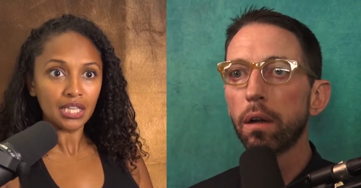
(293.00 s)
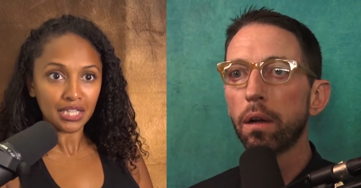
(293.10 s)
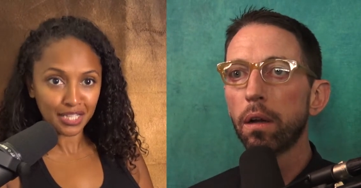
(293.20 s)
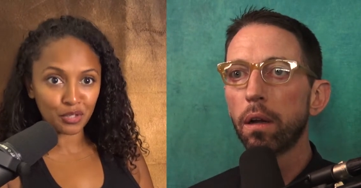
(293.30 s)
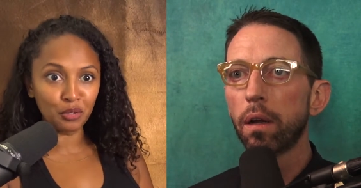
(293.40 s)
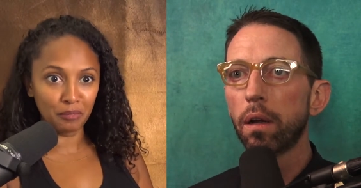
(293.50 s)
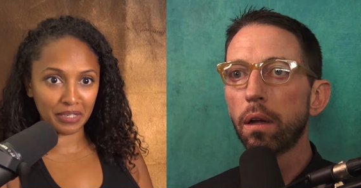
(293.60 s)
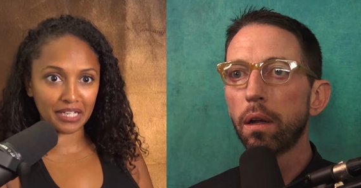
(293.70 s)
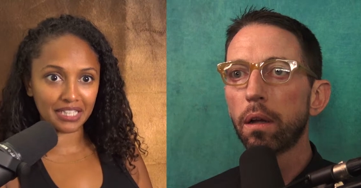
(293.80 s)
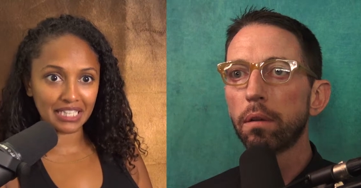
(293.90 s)
Speaker 1: a
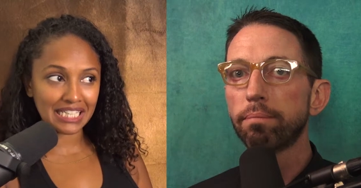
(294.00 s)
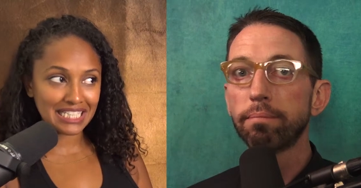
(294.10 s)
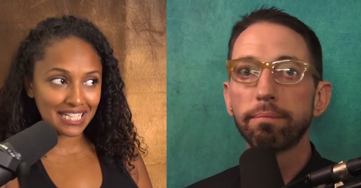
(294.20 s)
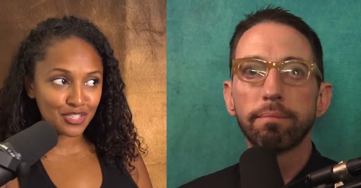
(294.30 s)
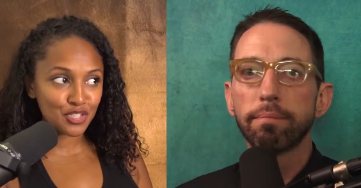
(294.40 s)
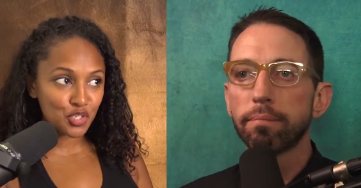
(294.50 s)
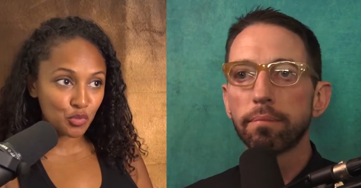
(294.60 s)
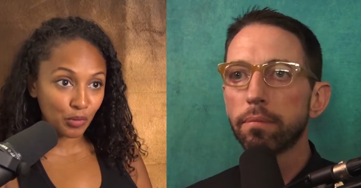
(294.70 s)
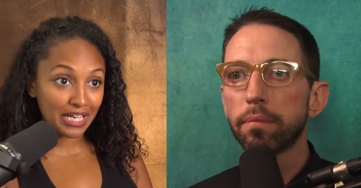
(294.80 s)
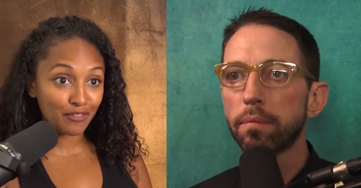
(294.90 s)
little bit he doesn't
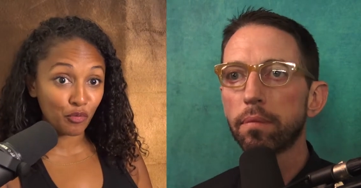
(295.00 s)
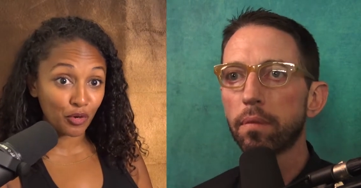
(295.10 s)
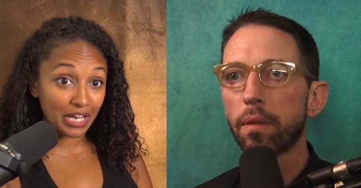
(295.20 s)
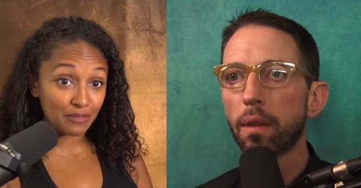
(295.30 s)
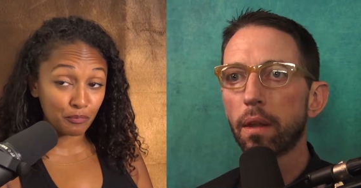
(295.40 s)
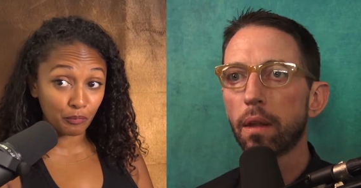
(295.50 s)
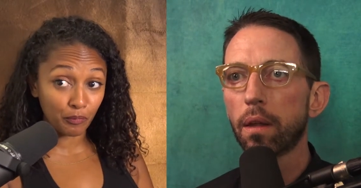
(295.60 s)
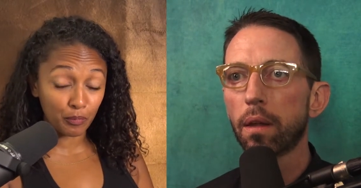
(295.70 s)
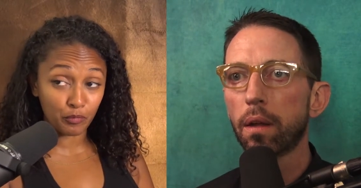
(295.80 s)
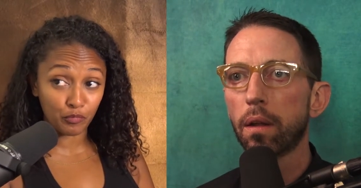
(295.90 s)
drink for a
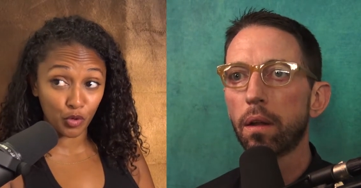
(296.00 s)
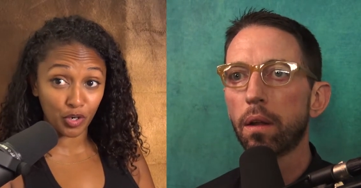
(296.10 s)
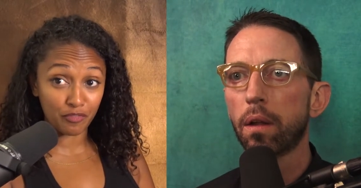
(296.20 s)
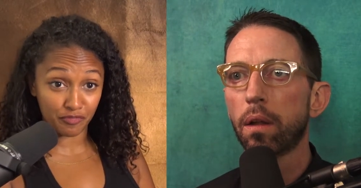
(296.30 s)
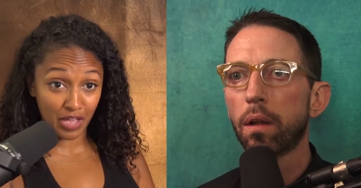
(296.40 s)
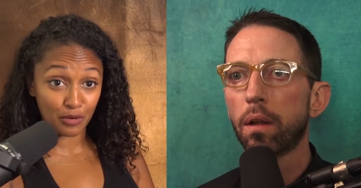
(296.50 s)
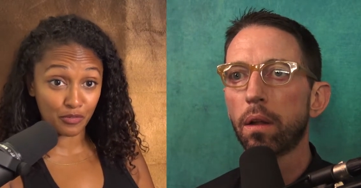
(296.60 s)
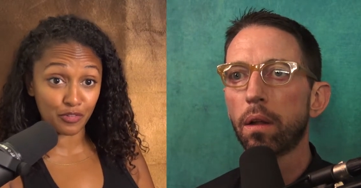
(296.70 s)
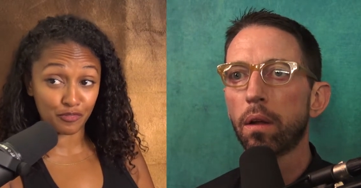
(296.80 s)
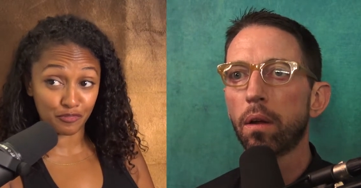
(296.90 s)
for a,
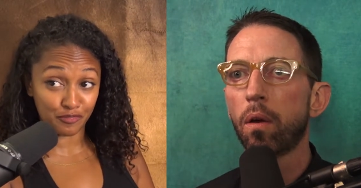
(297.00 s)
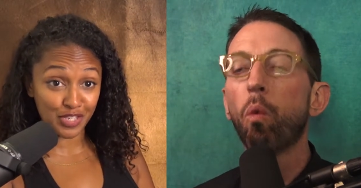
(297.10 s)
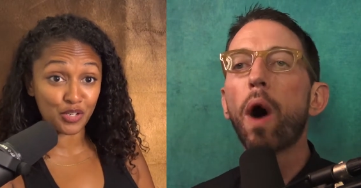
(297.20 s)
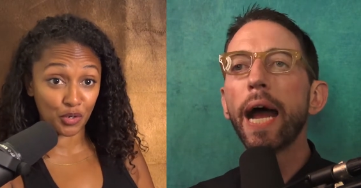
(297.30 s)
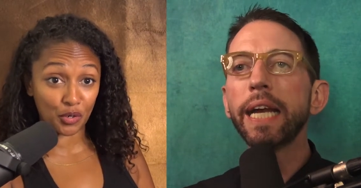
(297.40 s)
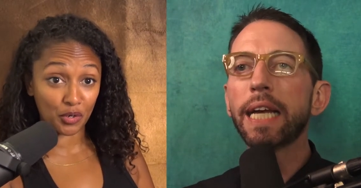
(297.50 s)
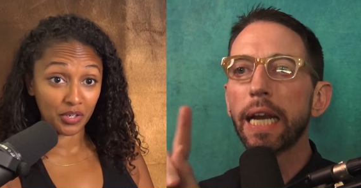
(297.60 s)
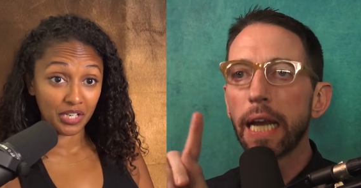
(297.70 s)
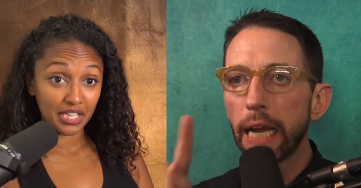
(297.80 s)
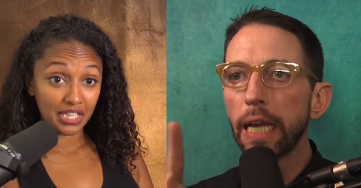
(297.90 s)
out of a fear why
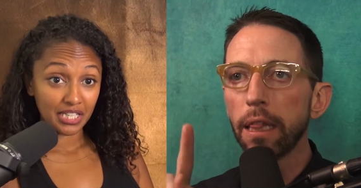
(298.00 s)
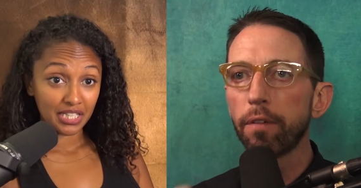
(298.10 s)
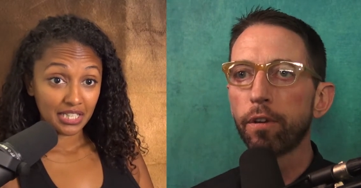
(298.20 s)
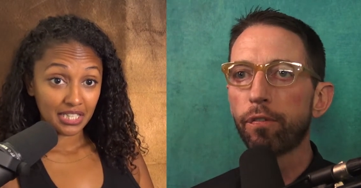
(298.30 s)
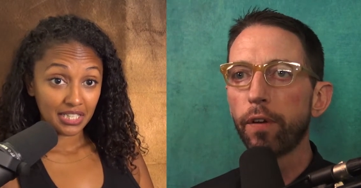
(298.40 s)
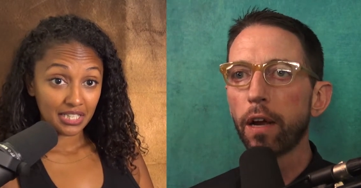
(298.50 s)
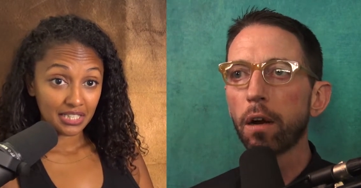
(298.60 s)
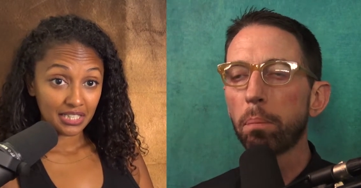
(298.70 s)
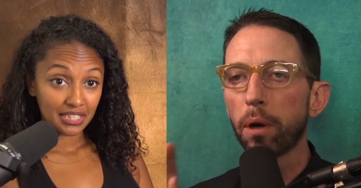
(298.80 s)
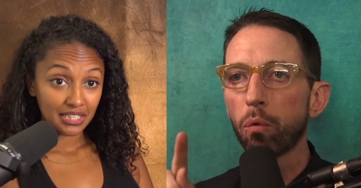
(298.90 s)
can
Speaker 2: he live in
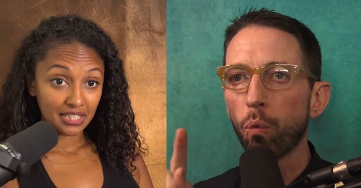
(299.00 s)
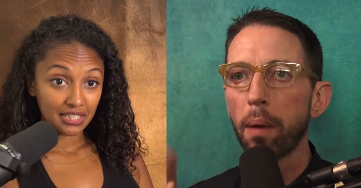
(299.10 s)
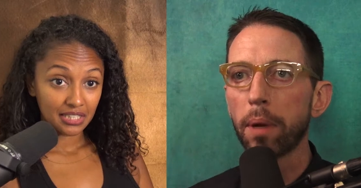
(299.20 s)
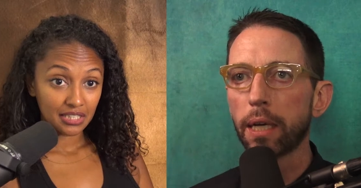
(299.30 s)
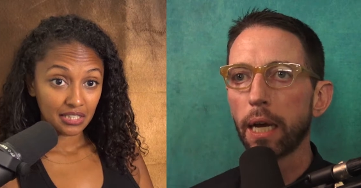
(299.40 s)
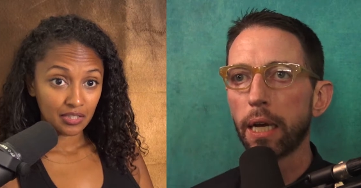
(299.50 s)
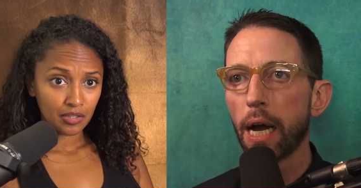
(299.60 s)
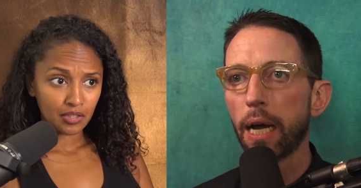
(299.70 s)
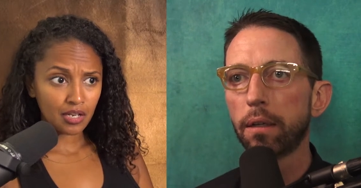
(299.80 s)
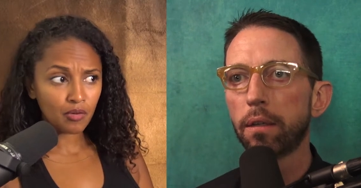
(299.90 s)
fear but women
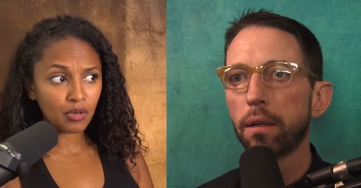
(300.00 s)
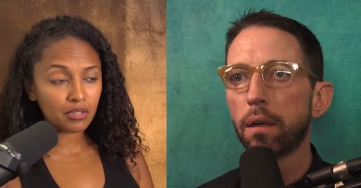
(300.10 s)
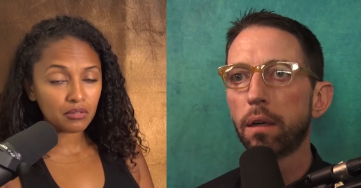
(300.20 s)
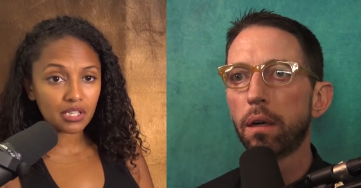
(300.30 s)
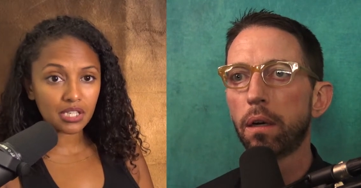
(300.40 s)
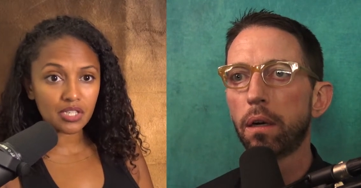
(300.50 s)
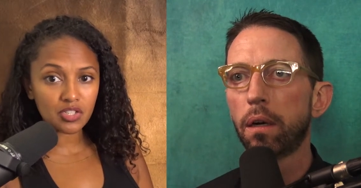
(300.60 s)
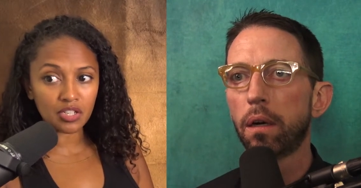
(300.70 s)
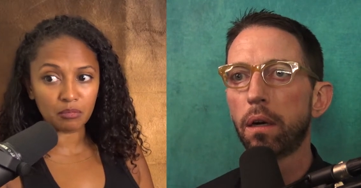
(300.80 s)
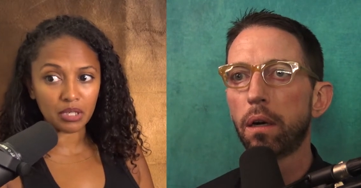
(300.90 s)
cannot
Speaker 1: no I don't think
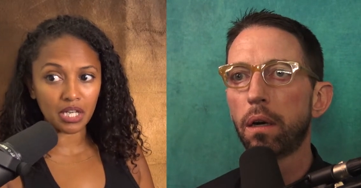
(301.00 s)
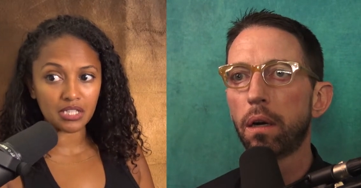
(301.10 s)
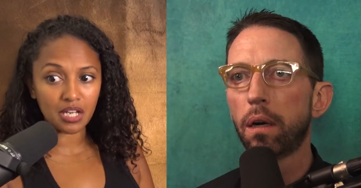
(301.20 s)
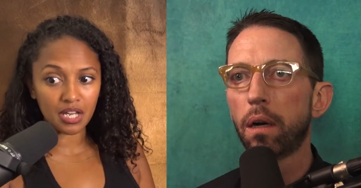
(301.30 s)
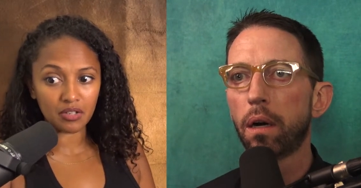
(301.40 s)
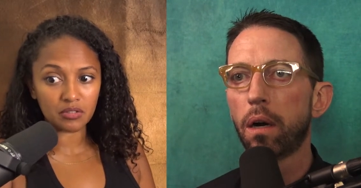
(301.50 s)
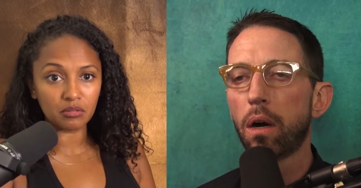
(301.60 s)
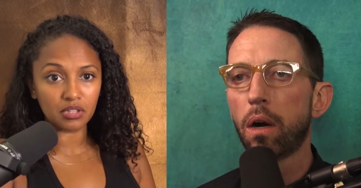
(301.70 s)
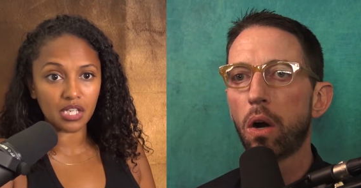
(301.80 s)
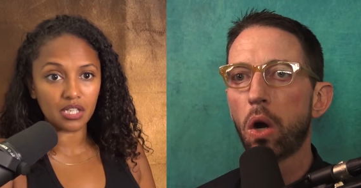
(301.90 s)
he should but I I
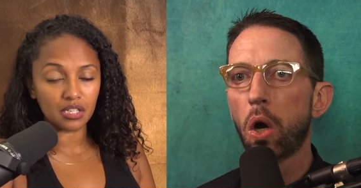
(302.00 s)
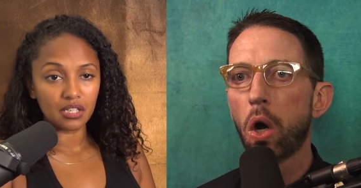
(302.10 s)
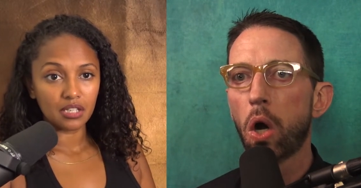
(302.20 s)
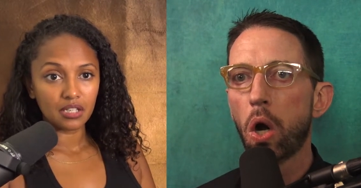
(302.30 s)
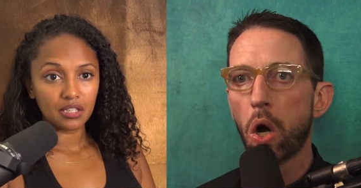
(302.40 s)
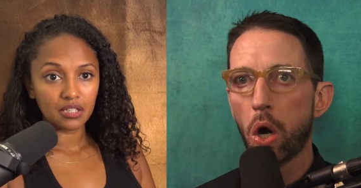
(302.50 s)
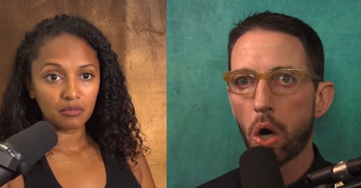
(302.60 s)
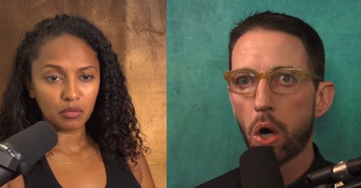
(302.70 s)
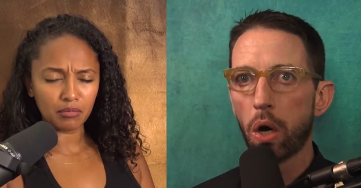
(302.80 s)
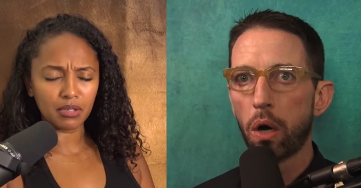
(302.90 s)
also think
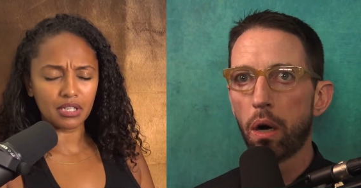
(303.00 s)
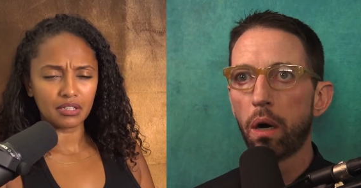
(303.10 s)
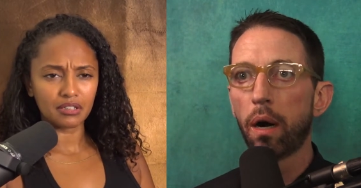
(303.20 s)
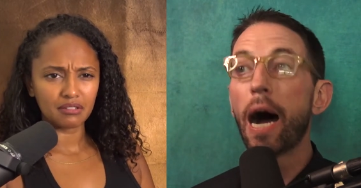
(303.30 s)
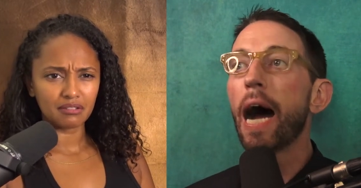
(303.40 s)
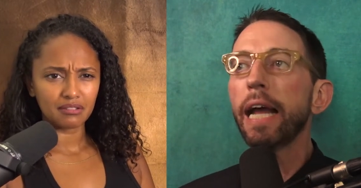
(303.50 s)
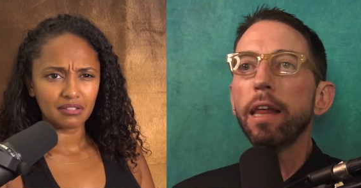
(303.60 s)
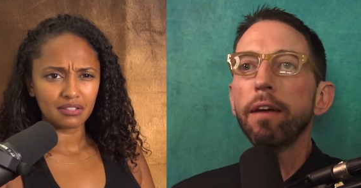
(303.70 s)
what do you mean? I